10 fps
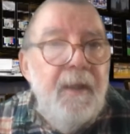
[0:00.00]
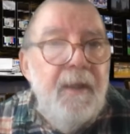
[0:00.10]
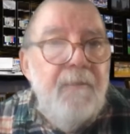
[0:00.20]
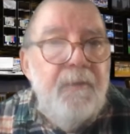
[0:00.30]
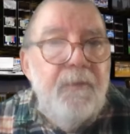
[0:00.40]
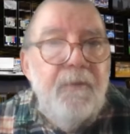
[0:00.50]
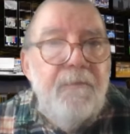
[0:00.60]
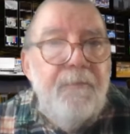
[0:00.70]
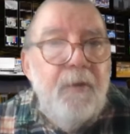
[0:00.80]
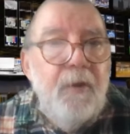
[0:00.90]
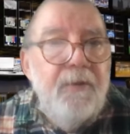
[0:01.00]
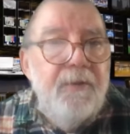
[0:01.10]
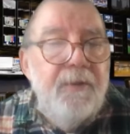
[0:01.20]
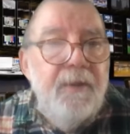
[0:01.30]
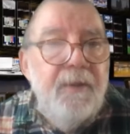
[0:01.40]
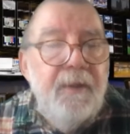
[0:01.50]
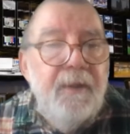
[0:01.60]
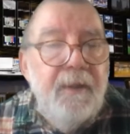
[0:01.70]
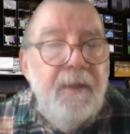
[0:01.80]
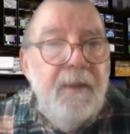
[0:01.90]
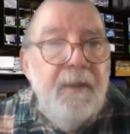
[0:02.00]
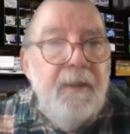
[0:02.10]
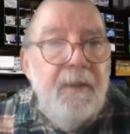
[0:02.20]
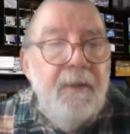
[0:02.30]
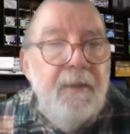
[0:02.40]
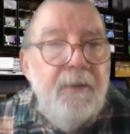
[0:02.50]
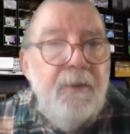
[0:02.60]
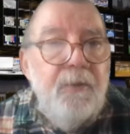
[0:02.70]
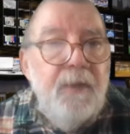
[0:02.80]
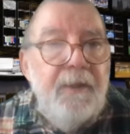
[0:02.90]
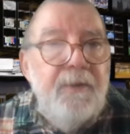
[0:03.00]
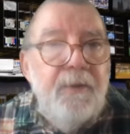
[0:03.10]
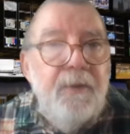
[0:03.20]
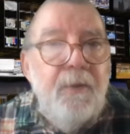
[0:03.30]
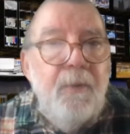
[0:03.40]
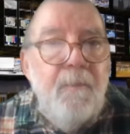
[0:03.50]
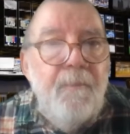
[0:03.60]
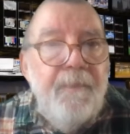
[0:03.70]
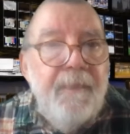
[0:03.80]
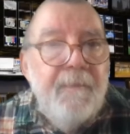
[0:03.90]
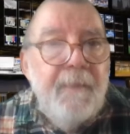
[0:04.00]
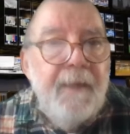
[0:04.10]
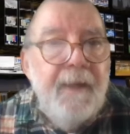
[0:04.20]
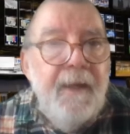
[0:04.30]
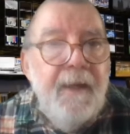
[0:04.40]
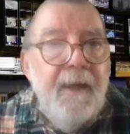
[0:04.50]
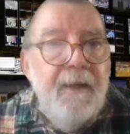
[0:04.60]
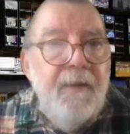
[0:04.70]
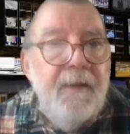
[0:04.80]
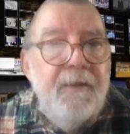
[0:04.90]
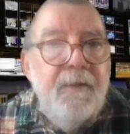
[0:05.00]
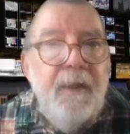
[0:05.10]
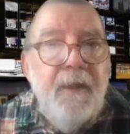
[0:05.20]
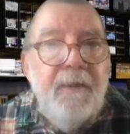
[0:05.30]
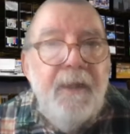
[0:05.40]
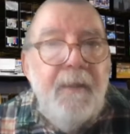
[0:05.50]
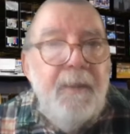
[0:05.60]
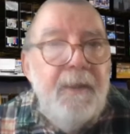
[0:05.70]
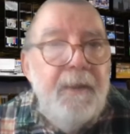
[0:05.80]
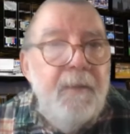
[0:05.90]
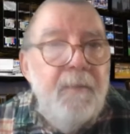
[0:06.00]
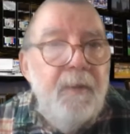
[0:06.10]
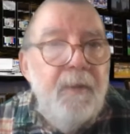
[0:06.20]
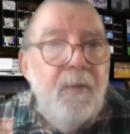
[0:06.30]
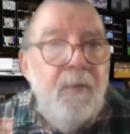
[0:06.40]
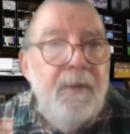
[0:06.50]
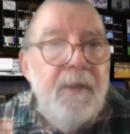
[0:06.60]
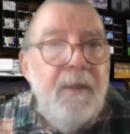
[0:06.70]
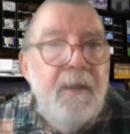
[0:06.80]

after a frost 2 nights ago, I think it's about time to get them going.